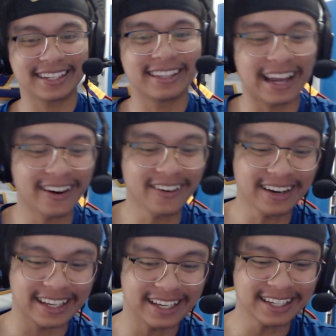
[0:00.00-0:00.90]
There
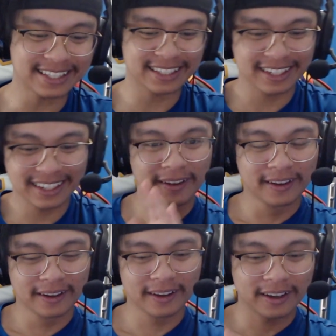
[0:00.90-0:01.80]
it is.
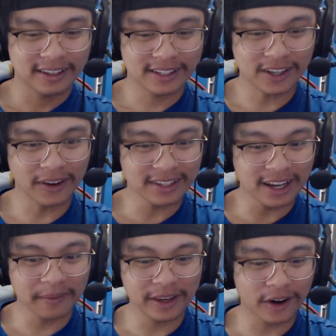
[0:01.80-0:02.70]
So you're
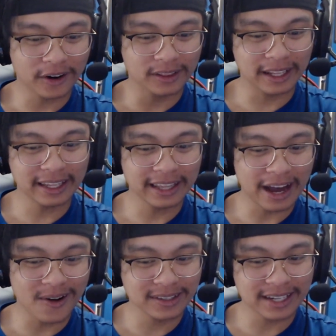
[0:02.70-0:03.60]
telling me you heard Lynn that
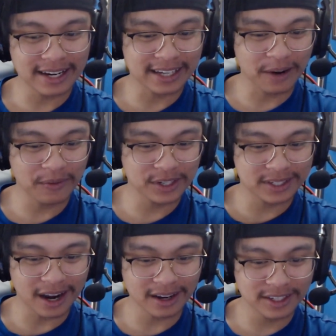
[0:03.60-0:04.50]
whole entire time when she was
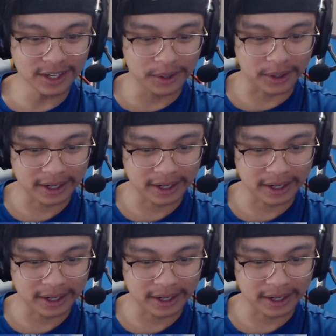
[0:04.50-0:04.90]
talking to you?